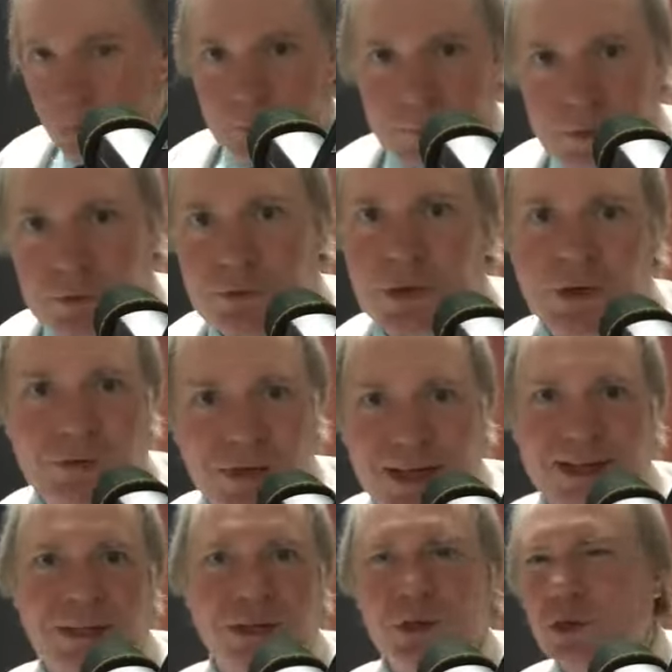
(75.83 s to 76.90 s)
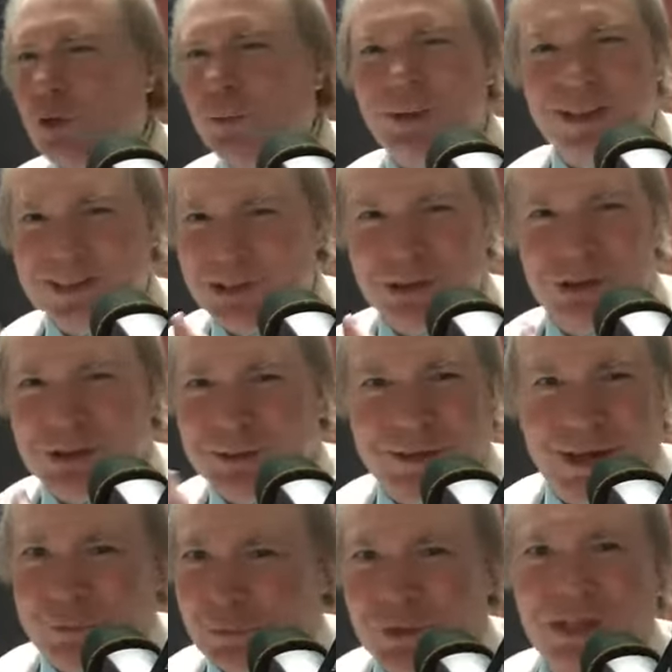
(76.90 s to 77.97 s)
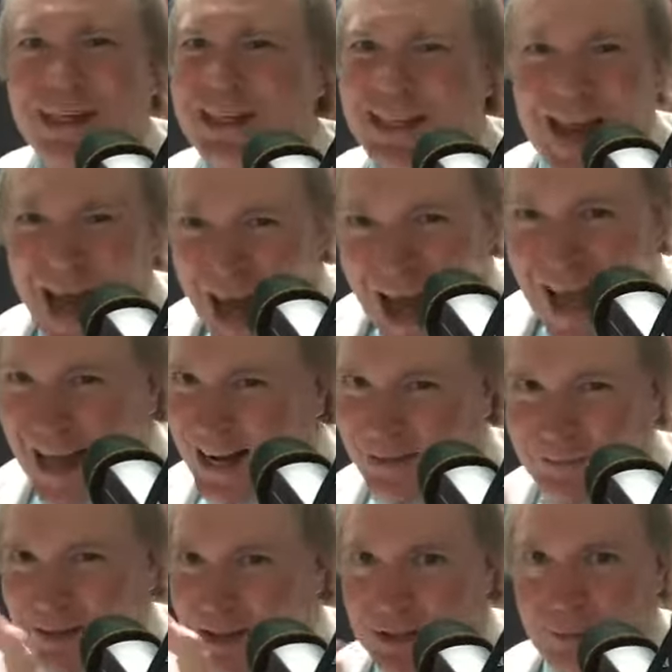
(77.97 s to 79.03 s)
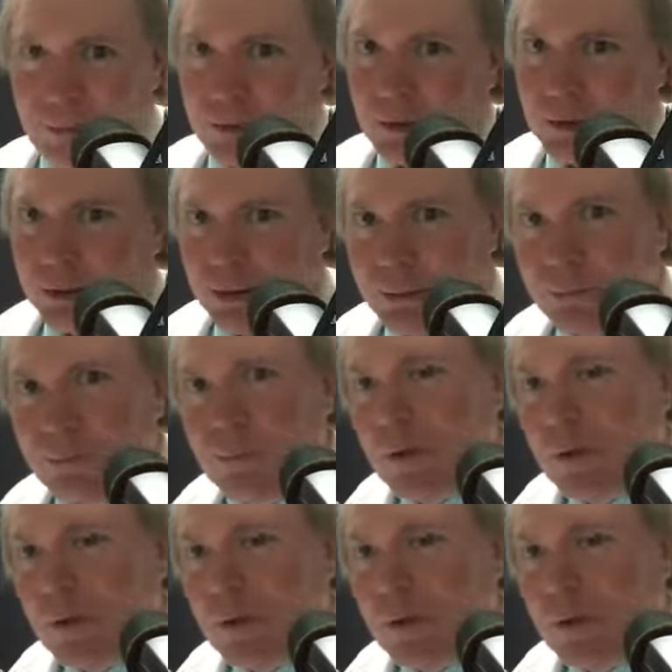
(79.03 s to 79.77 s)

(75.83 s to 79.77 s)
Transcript: I was going to say in lieu, but that's usually what happens when you die. I mean, come on, you know.